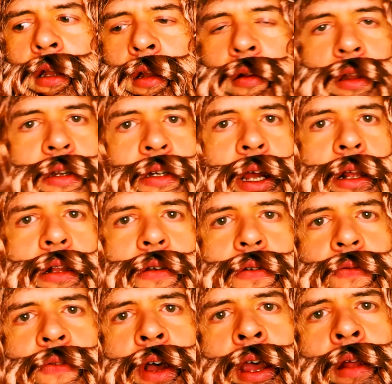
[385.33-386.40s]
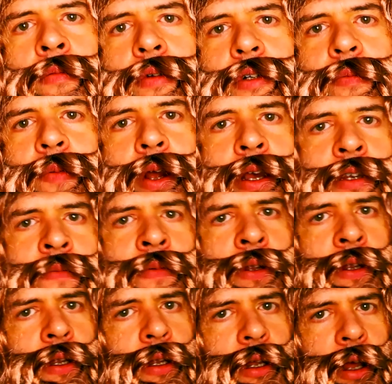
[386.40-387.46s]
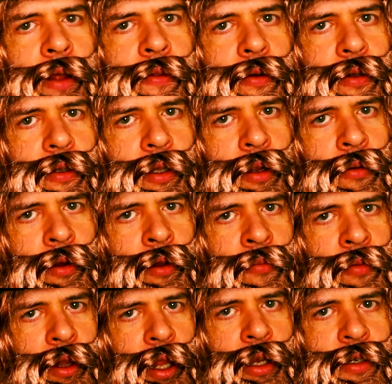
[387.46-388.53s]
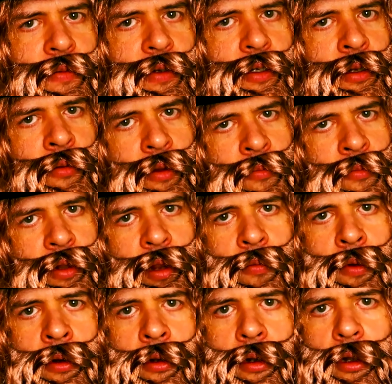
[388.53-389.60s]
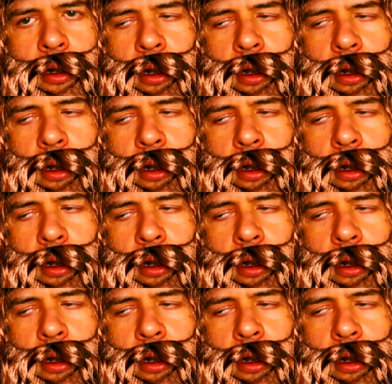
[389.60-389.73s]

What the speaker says: The chocolates were fine, which surprised me. I thought they were gonna be laced with something, but they weren't.